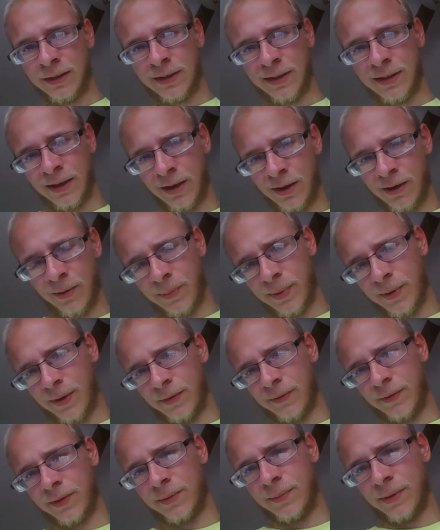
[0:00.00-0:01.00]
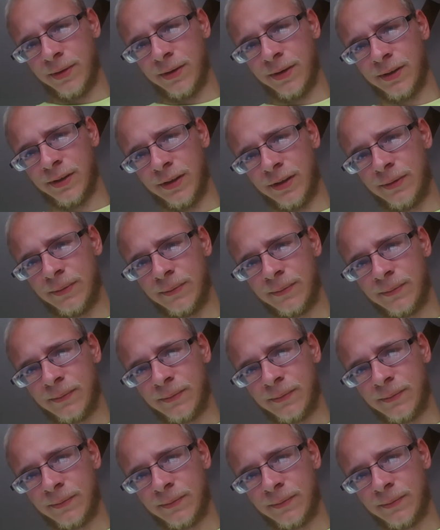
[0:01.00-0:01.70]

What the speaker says: to help everybody.